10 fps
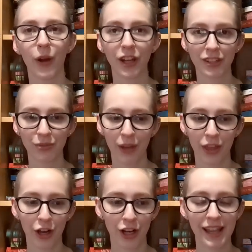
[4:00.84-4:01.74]
works
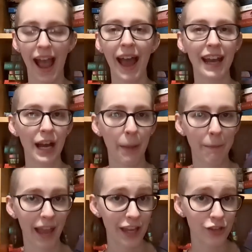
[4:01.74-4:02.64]
with her dad in a
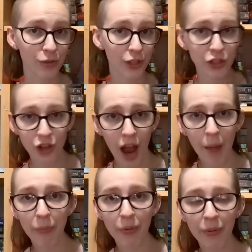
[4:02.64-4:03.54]
pastry
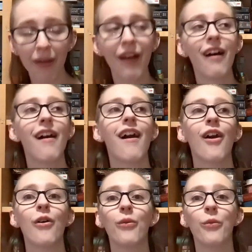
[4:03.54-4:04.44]
shop
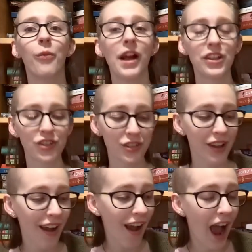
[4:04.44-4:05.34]
which
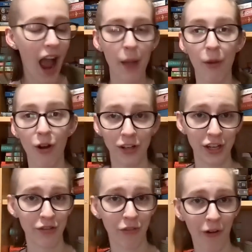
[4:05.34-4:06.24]
I'm all
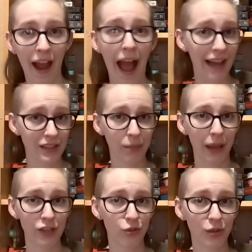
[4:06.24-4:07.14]
here for it as a
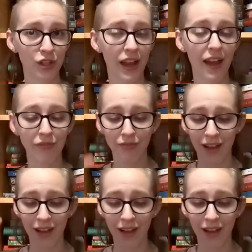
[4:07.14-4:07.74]
pastry chef.